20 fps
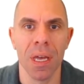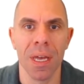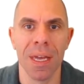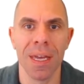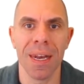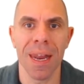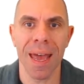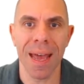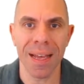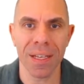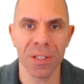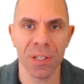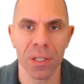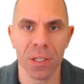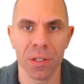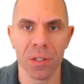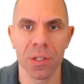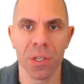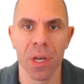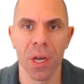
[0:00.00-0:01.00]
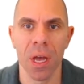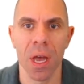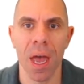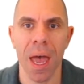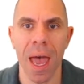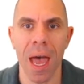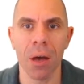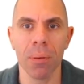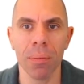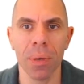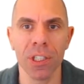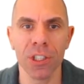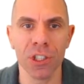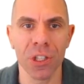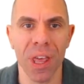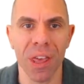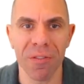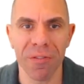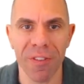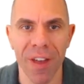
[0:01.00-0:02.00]
In essence, how much
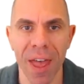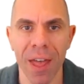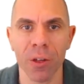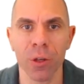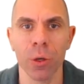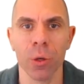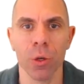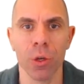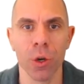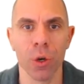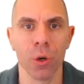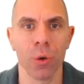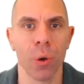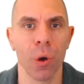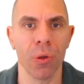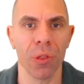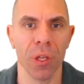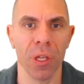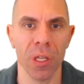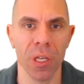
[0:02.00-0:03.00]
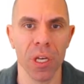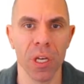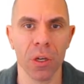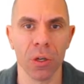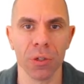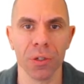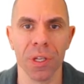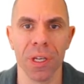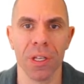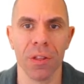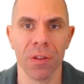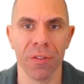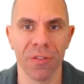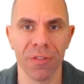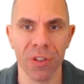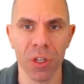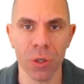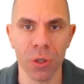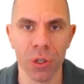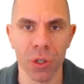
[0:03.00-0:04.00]
they value your growth and yield in the
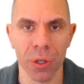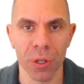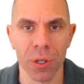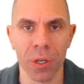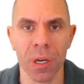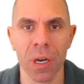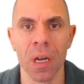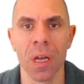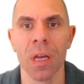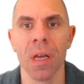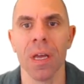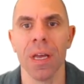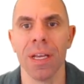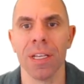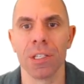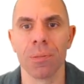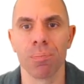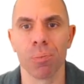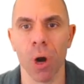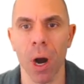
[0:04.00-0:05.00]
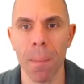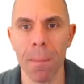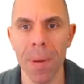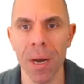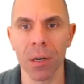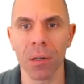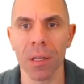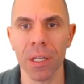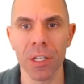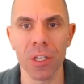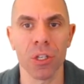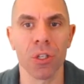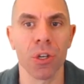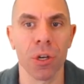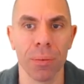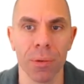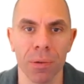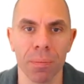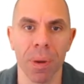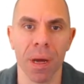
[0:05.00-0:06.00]
future is primarily
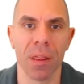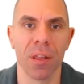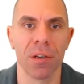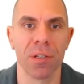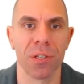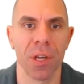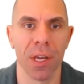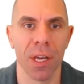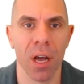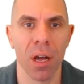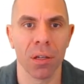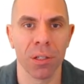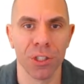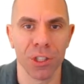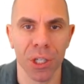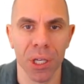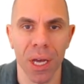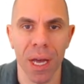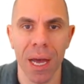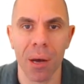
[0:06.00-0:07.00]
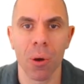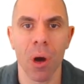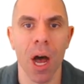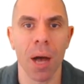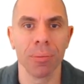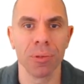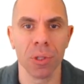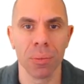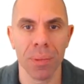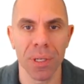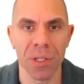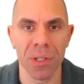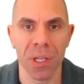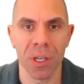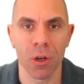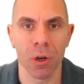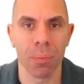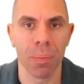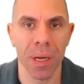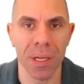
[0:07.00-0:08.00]
determined by their psychology, how
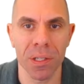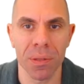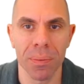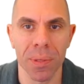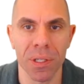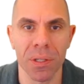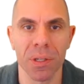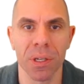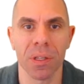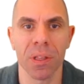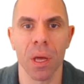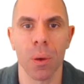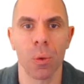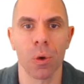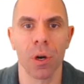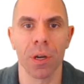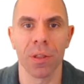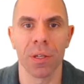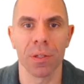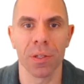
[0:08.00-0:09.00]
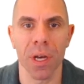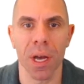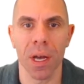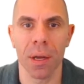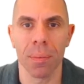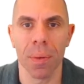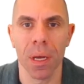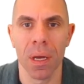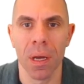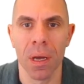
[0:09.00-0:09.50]
optimistic or pessimistic they were at the time.